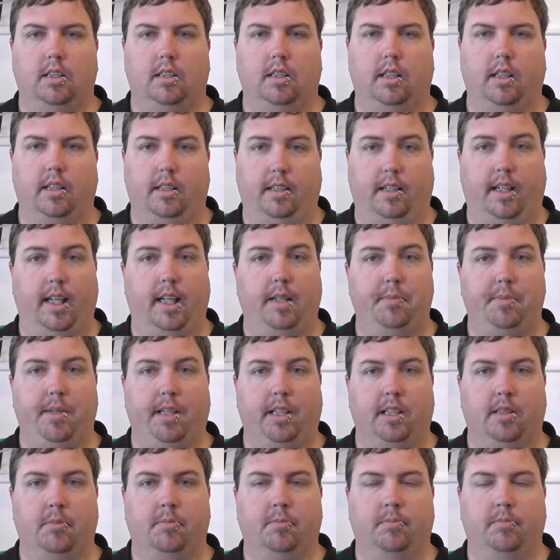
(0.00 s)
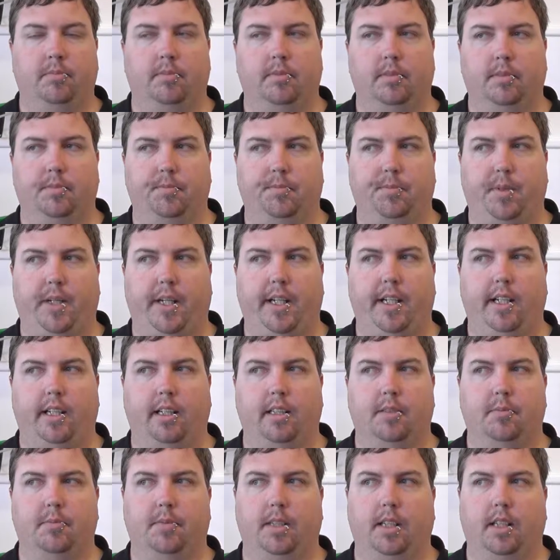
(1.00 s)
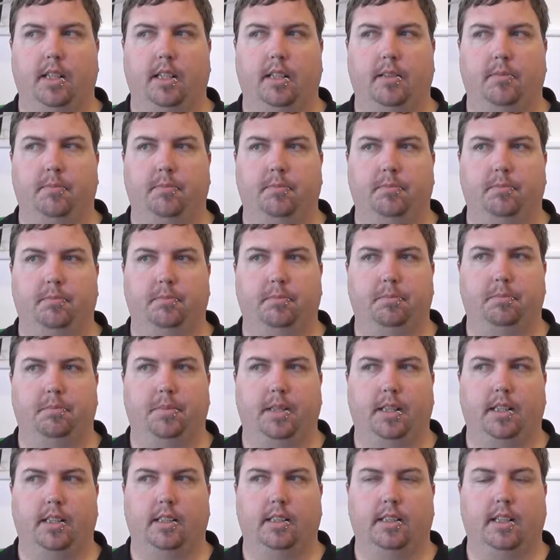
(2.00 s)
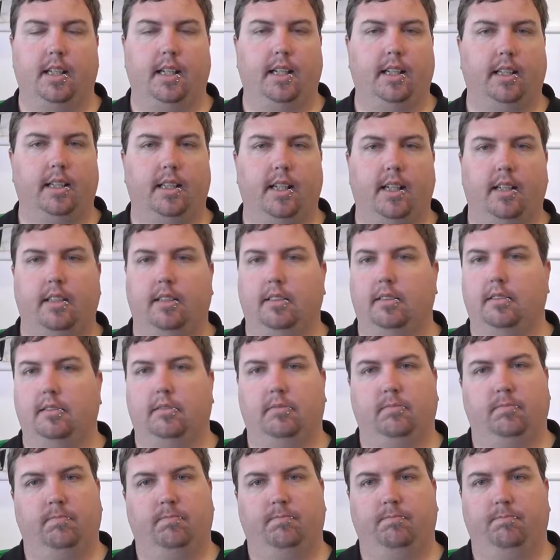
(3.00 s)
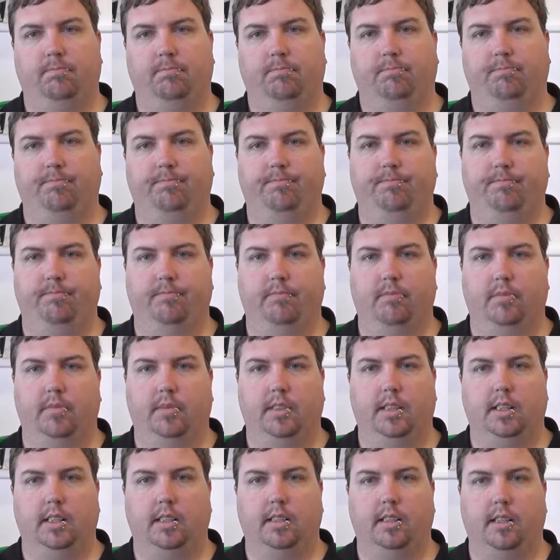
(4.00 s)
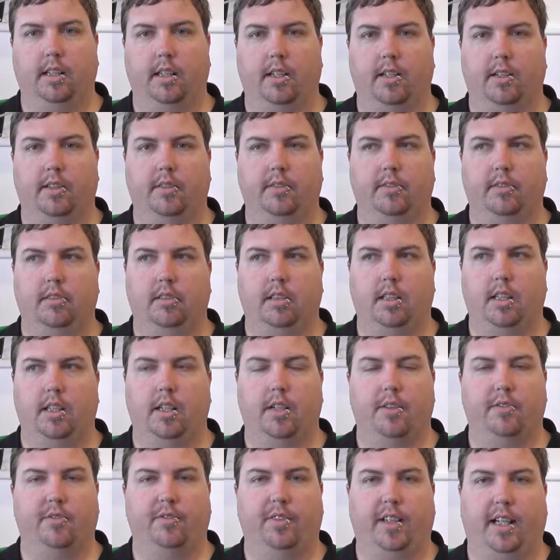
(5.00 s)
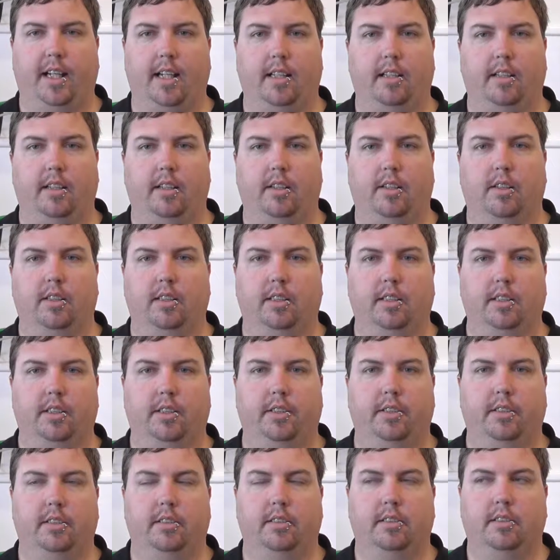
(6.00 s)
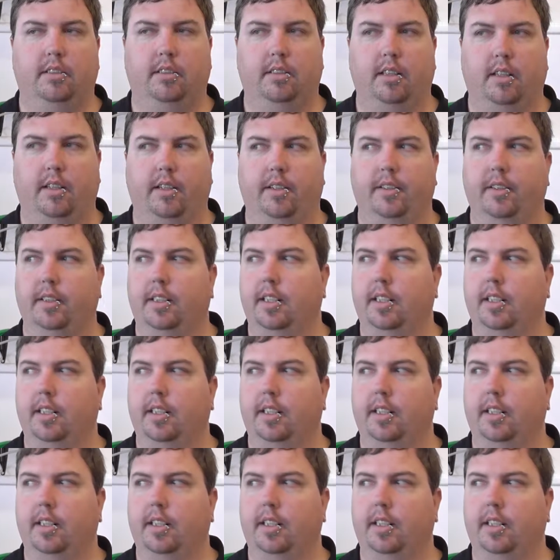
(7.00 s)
into keeping them and breeding them. But in saying that, you don't forget the knowledge. So